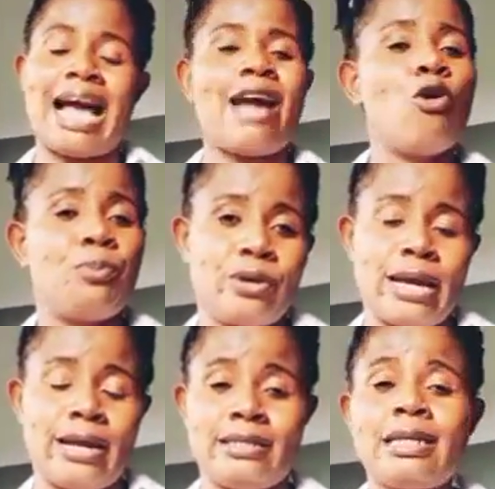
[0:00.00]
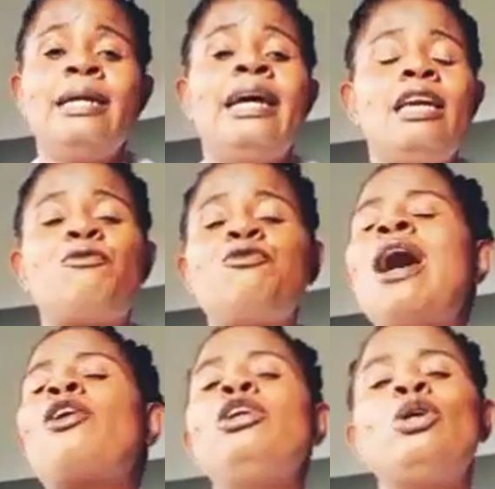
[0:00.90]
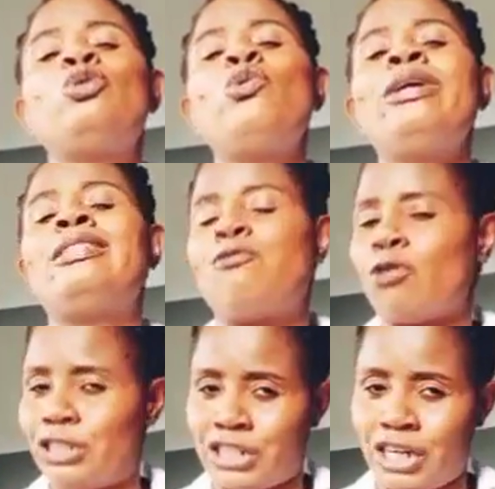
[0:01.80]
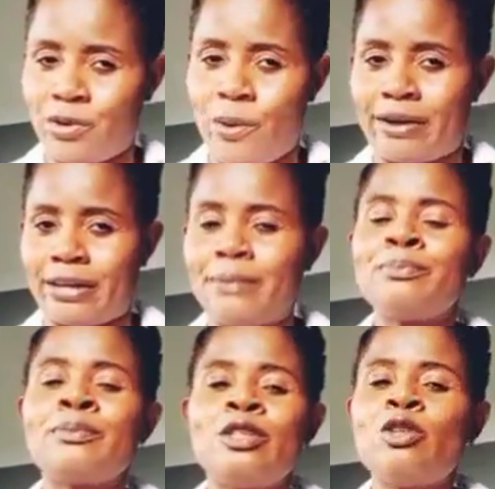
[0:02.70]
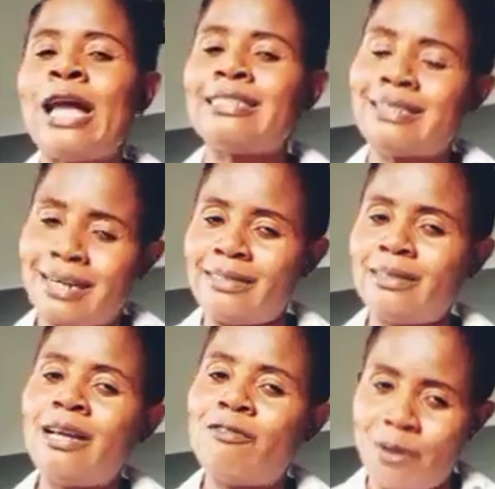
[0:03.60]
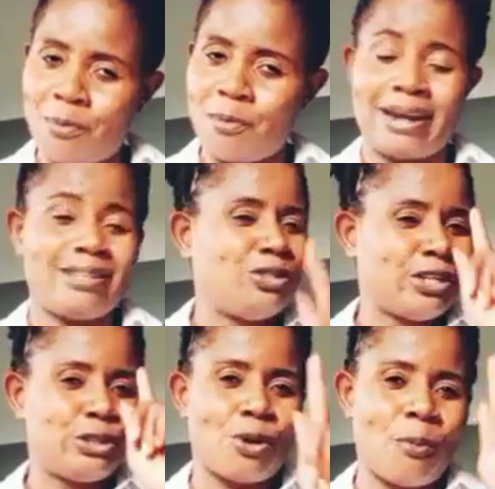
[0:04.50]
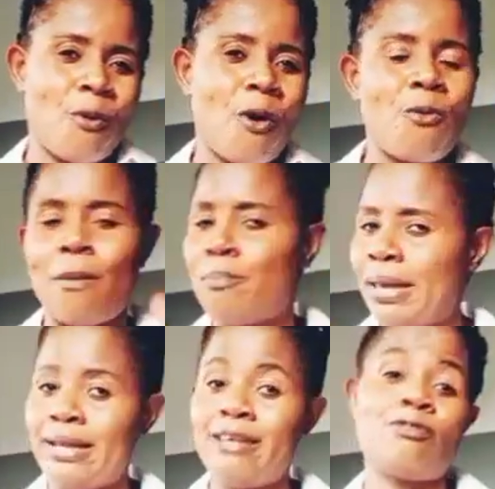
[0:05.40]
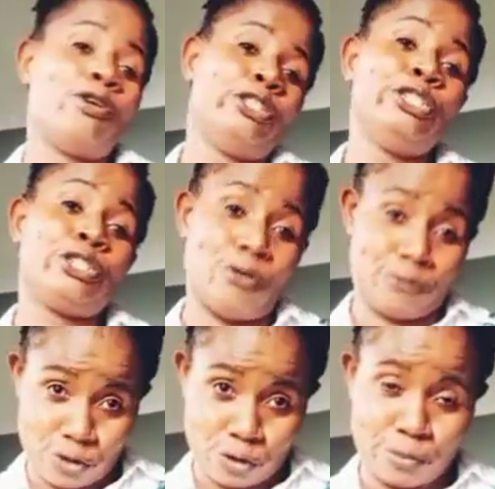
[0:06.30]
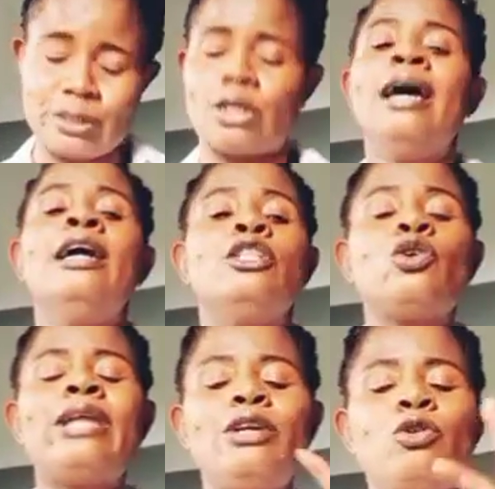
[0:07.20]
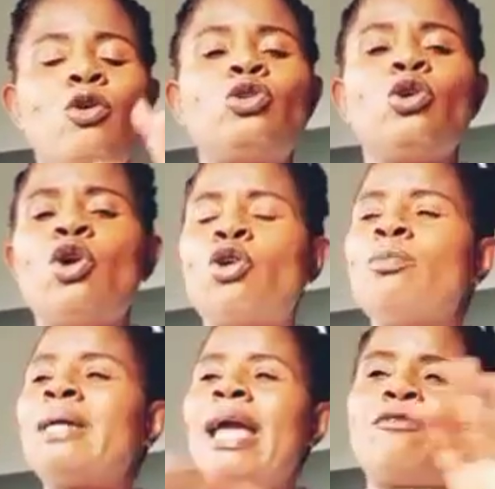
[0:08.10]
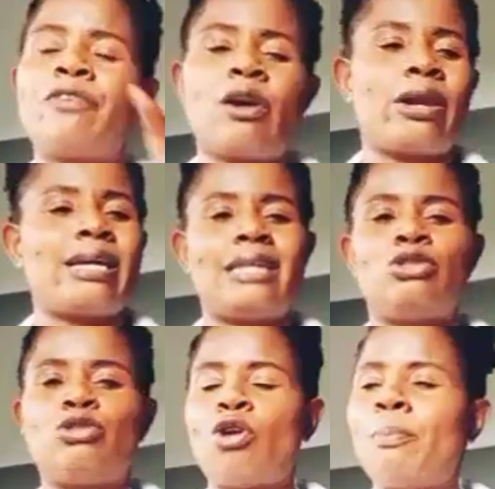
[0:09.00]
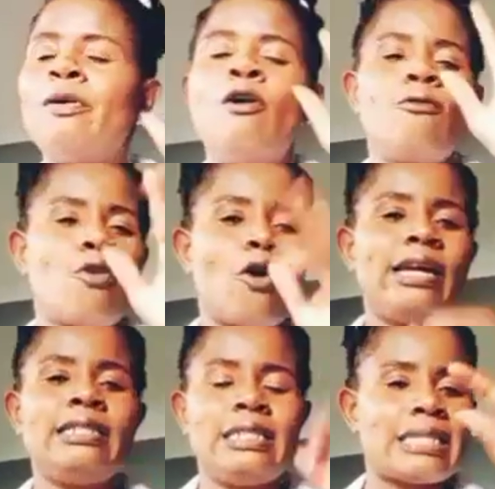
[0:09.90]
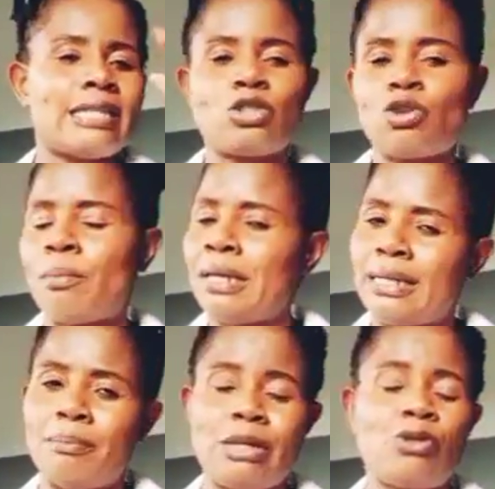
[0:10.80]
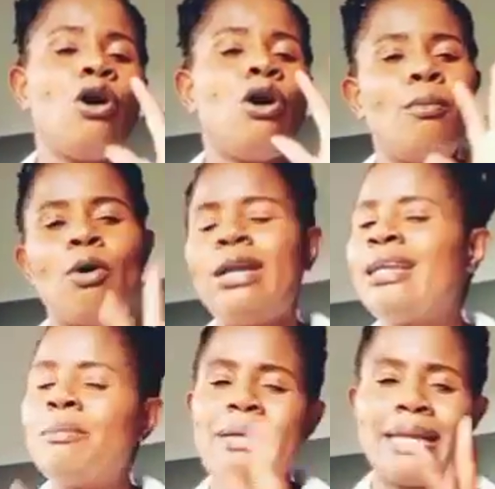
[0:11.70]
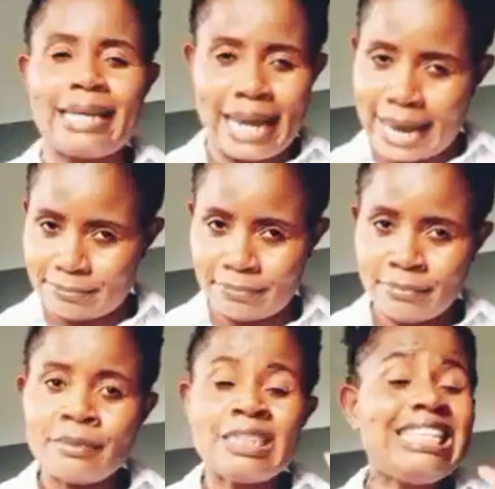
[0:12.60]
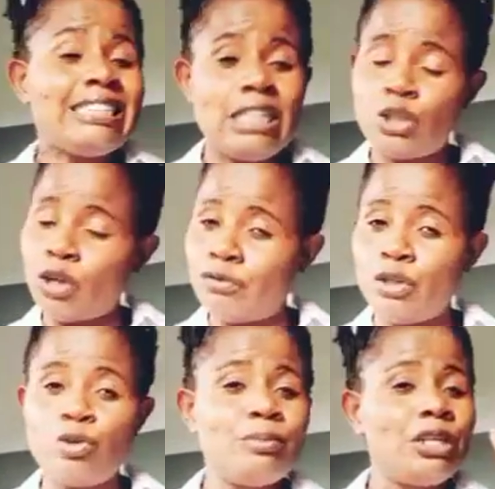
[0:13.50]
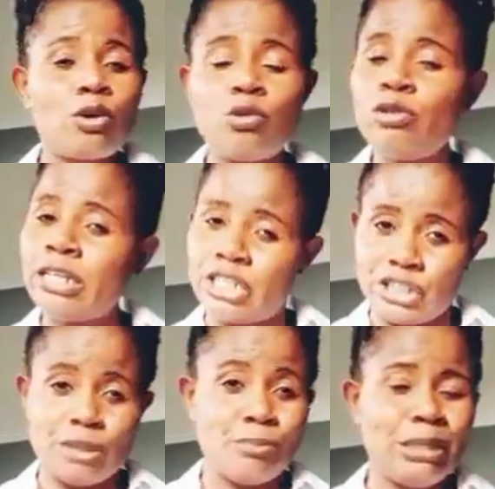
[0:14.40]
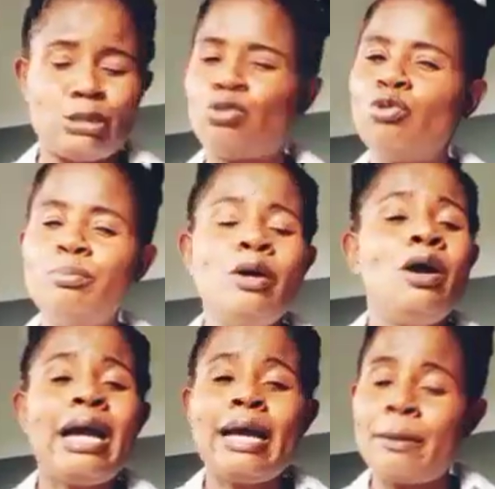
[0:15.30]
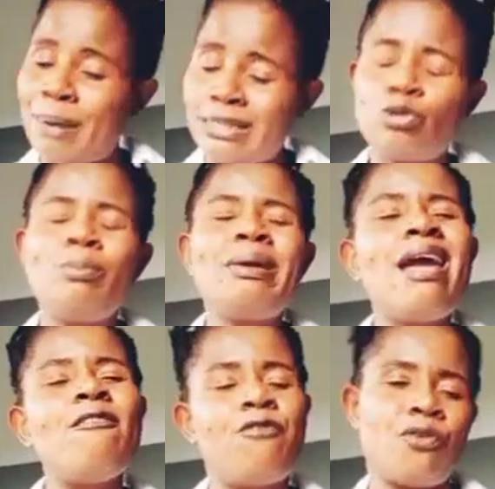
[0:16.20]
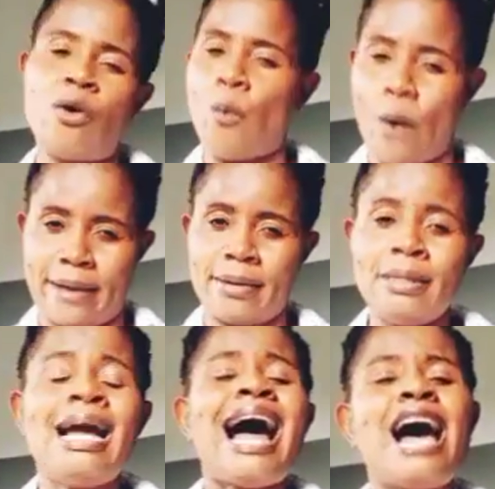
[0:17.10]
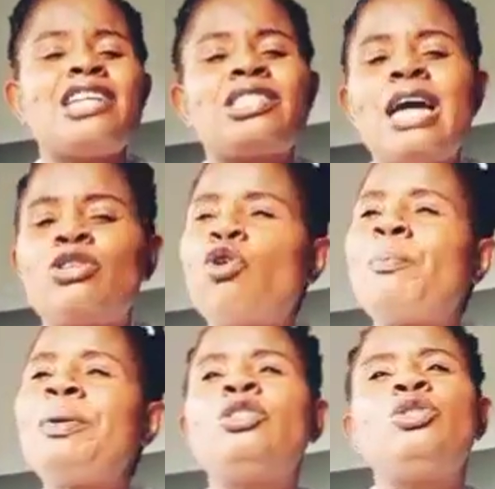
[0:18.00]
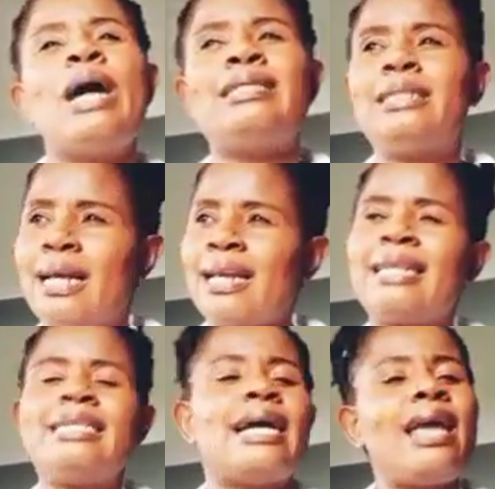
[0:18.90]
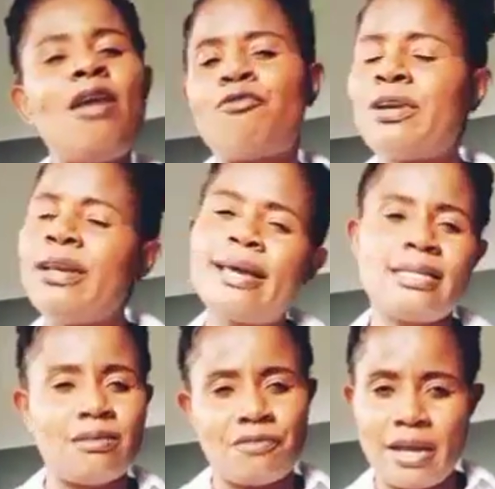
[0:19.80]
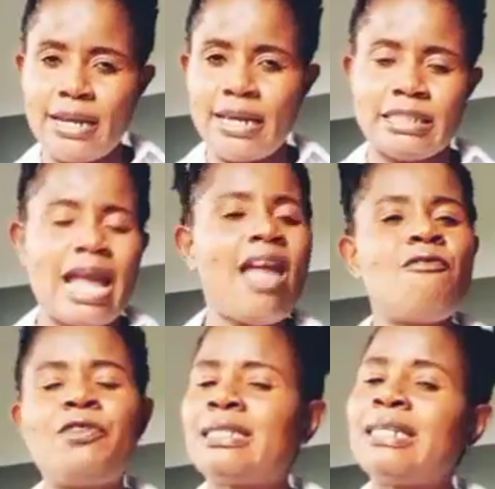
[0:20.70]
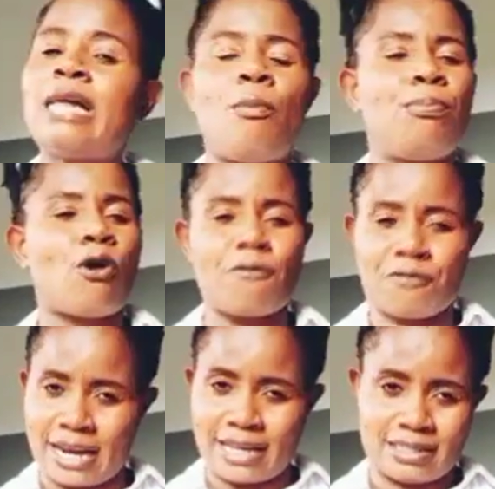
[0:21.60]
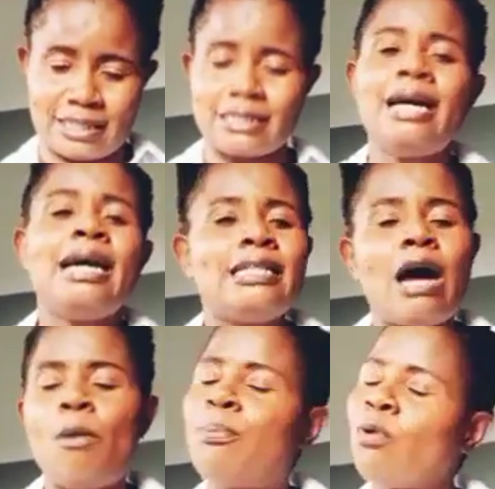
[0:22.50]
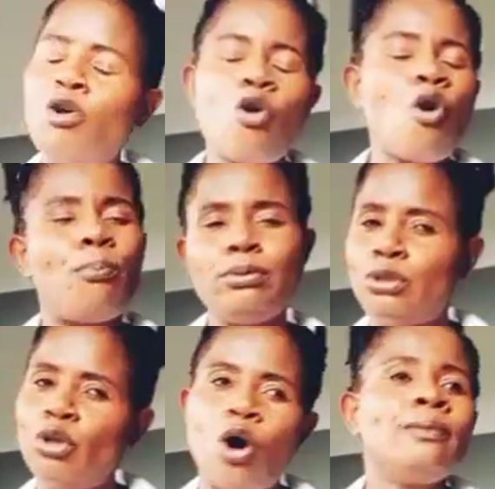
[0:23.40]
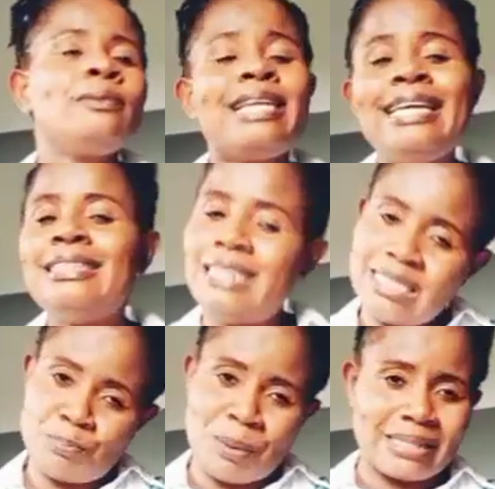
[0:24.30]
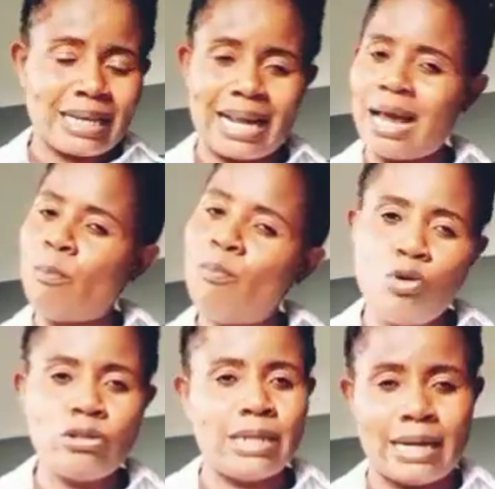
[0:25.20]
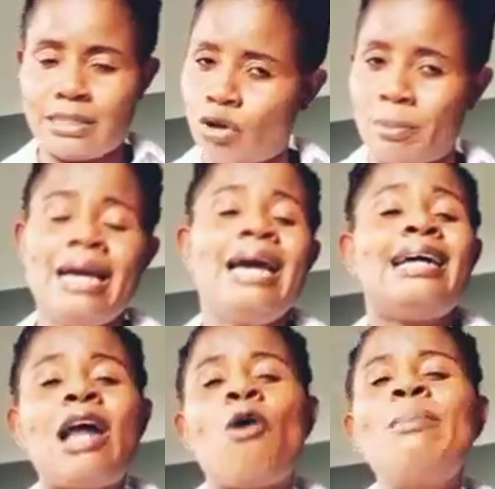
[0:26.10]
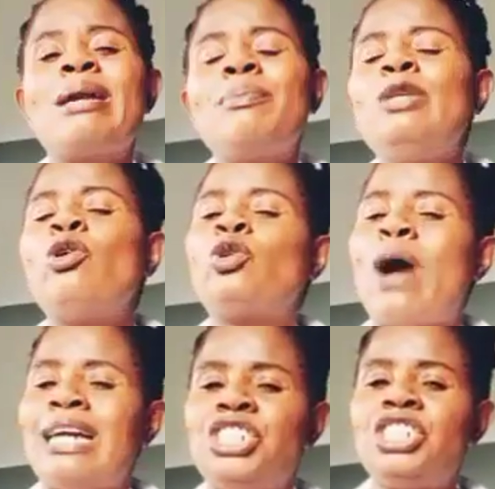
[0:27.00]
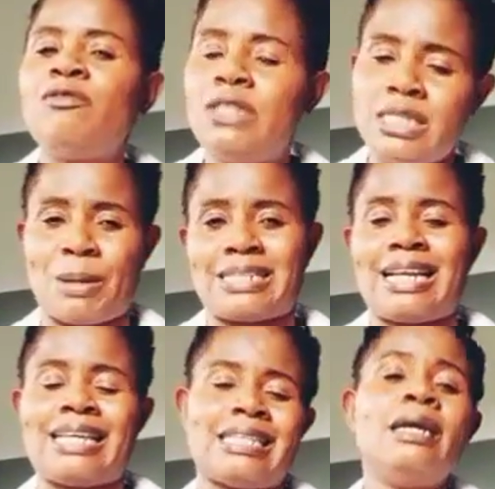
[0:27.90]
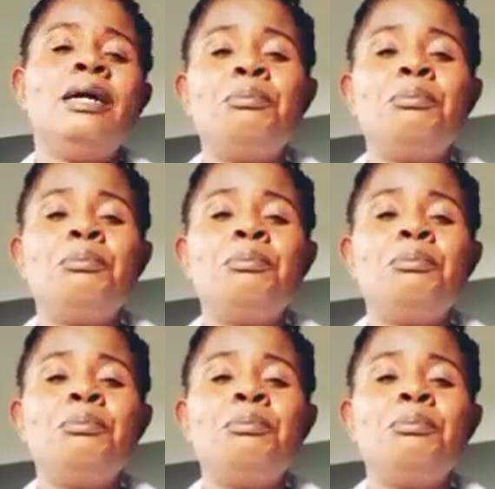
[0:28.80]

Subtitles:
I hope you get it. If you are going to do it for January, entering February, you just drop one bay leaf on each of your rooms. So now you go to your room, every corner, you can drop 4 edges and some in the middle, but let it be 9 in each of the room, including kitchen, bedroom, a bathroom, everywhere. As you are dropping it, you are declaring that every negative energy, everything that will block finances, that will block open door in this particular month that is coming, that will make me know to achieve this particular thing.